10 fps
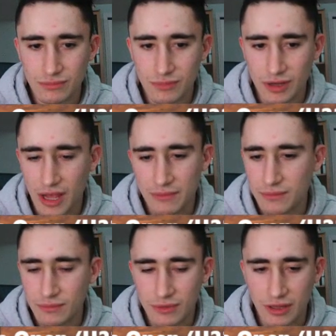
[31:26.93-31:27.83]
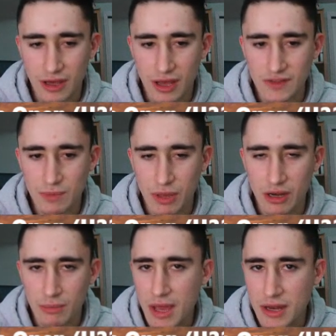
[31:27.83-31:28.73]
again, the king ends up getting
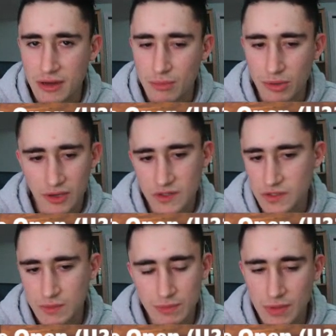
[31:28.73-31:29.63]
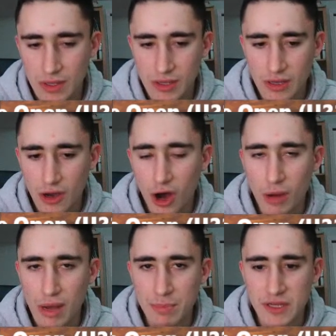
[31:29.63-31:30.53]
mated because all
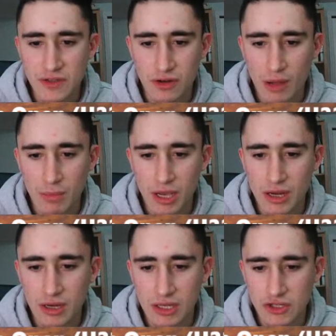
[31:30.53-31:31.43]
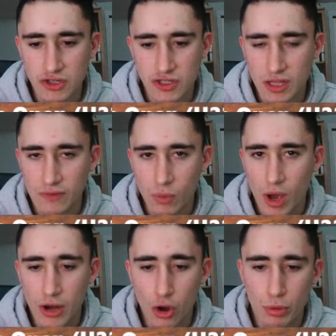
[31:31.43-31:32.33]
my pieces are coming in and he's just left
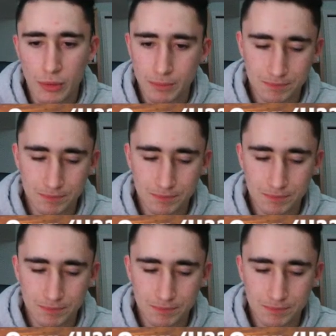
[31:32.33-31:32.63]
wide open.